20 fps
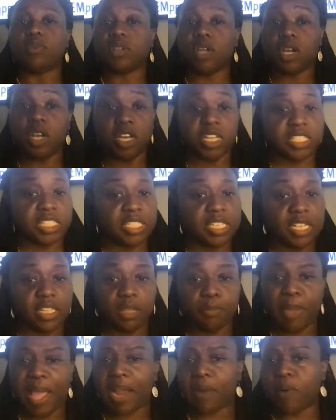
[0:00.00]
The cousin did
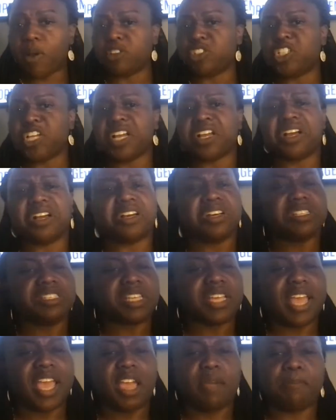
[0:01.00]
the background check. Her
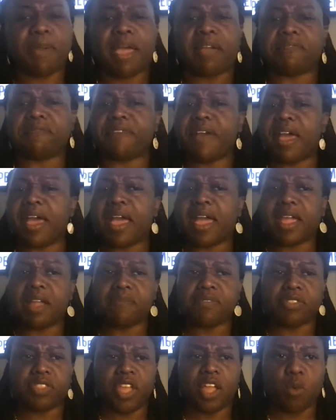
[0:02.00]
cousin came back fine.
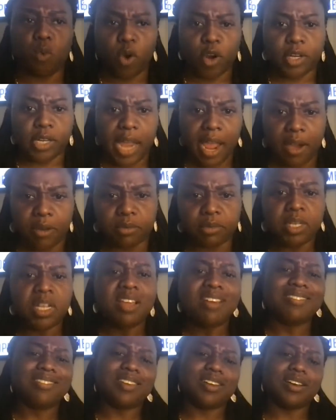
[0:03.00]
Everything worked out.
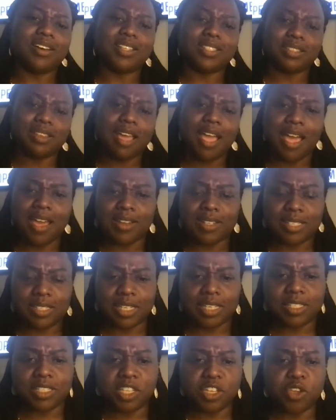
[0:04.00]
The cousin had a
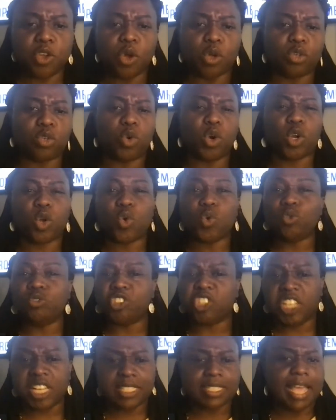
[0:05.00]
16-year-old daughter who
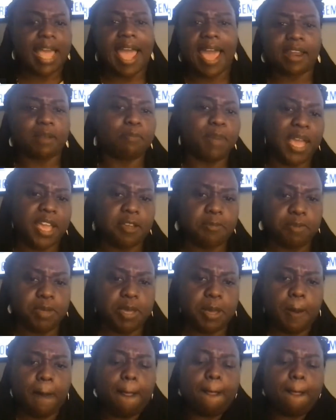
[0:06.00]
just had a baby.